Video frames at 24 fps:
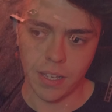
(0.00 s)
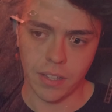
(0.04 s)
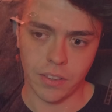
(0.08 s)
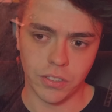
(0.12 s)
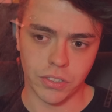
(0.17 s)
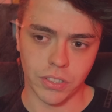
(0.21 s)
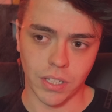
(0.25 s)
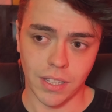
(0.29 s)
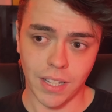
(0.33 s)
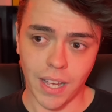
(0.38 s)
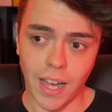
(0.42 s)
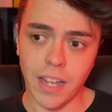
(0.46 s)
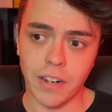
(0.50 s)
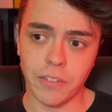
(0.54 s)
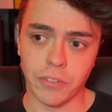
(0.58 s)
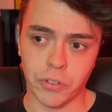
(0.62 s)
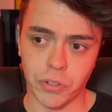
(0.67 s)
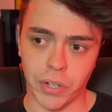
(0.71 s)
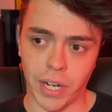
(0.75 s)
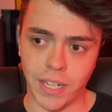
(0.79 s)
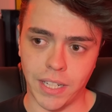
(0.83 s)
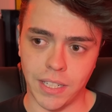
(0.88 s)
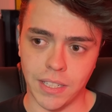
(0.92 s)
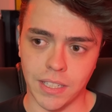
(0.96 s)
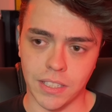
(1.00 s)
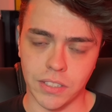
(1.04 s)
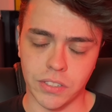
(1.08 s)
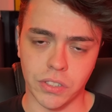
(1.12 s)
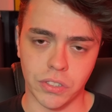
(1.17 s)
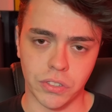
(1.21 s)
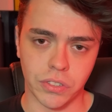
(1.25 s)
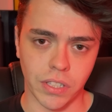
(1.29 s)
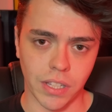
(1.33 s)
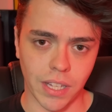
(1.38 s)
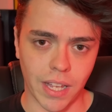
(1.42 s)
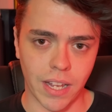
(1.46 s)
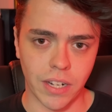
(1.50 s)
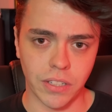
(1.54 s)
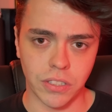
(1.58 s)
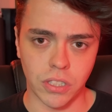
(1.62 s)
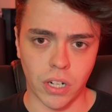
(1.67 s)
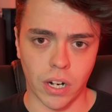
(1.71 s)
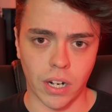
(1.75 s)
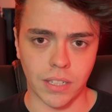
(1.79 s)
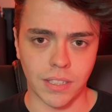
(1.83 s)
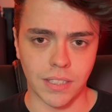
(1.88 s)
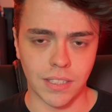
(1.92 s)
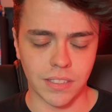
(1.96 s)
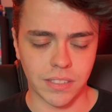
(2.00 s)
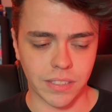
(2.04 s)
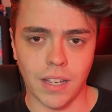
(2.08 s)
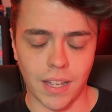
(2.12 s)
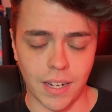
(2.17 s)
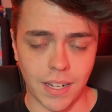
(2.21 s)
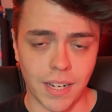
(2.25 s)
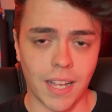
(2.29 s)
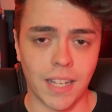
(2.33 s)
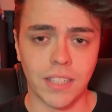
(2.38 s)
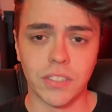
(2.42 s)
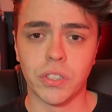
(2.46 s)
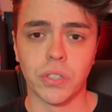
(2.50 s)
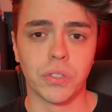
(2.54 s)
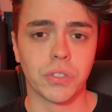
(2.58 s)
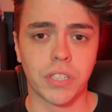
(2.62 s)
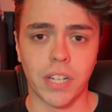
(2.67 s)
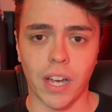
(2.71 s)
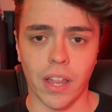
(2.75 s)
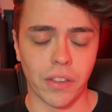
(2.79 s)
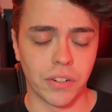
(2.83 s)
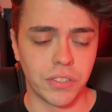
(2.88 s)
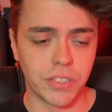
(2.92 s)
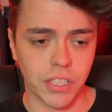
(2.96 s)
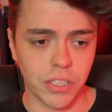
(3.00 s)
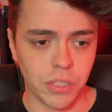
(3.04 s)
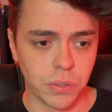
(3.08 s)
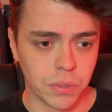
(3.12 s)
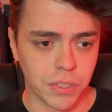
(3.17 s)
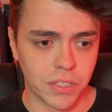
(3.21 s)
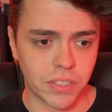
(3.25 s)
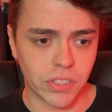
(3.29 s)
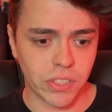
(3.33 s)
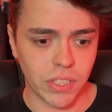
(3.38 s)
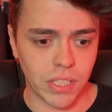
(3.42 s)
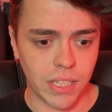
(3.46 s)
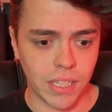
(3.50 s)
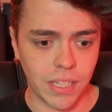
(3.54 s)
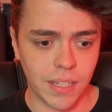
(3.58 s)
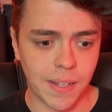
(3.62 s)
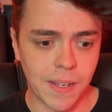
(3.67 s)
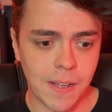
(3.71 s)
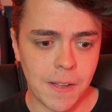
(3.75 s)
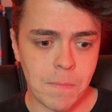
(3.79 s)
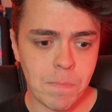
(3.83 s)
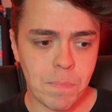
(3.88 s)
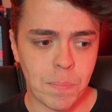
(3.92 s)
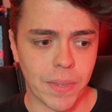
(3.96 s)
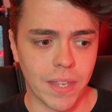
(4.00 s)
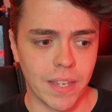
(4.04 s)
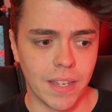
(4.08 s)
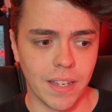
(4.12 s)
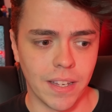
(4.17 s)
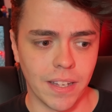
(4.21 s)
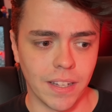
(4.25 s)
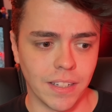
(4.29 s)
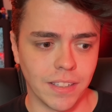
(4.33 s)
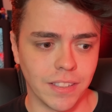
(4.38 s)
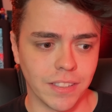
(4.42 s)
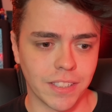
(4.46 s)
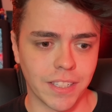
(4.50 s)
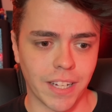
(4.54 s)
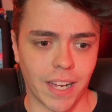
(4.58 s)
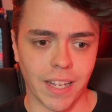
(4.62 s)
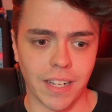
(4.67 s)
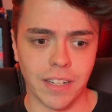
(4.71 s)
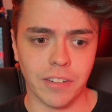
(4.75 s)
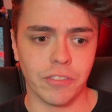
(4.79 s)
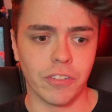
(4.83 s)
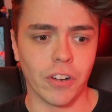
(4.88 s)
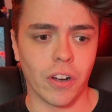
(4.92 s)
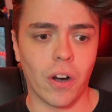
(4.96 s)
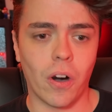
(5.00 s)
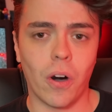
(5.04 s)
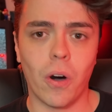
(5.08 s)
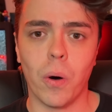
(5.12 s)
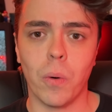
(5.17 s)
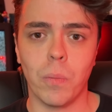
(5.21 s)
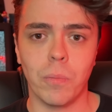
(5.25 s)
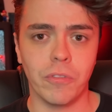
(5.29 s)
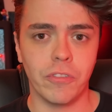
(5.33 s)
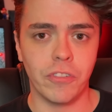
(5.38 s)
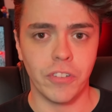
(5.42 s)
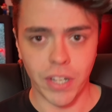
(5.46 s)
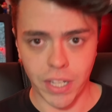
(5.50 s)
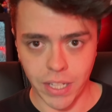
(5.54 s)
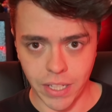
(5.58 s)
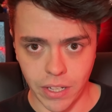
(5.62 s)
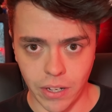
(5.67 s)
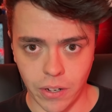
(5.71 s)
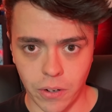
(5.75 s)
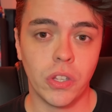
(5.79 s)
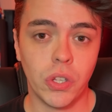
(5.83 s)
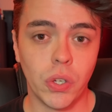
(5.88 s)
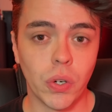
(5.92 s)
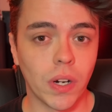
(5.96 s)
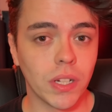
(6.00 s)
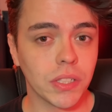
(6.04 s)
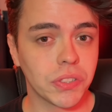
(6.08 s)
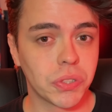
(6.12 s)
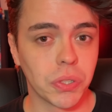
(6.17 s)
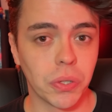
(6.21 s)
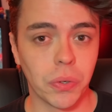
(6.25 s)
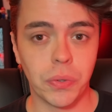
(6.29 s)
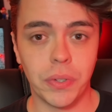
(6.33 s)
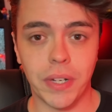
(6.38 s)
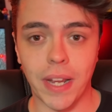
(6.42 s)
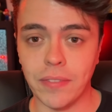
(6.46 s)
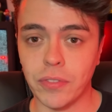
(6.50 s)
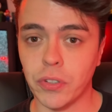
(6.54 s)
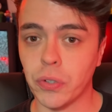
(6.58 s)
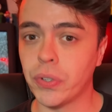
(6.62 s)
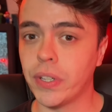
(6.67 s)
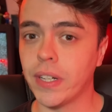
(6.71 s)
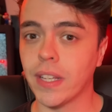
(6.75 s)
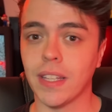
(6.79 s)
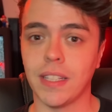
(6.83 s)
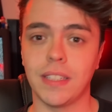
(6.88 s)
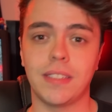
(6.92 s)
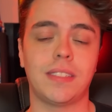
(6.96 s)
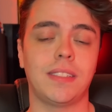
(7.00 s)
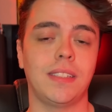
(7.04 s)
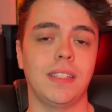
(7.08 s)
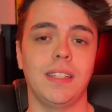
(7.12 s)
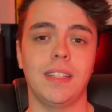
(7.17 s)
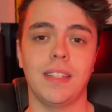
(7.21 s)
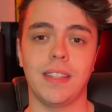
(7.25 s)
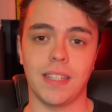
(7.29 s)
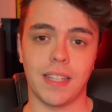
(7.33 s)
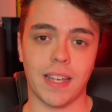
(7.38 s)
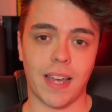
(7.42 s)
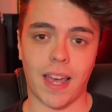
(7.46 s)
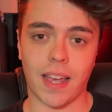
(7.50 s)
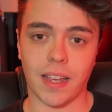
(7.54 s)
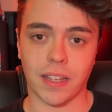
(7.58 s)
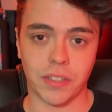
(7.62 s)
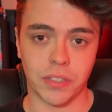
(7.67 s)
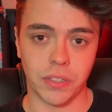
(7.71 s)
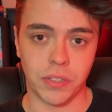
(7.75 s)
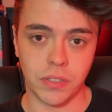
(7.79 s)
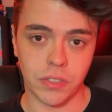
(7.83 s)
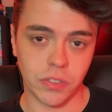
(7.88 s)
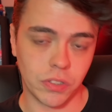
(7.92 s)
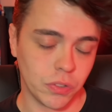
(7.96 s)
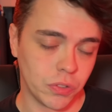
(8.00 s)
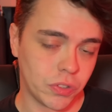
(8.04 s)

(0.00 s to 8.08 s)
There's a lot of graininess, there's a lot of darkness, and it has those colors that you would see in kind of home video. You also never really see the actors.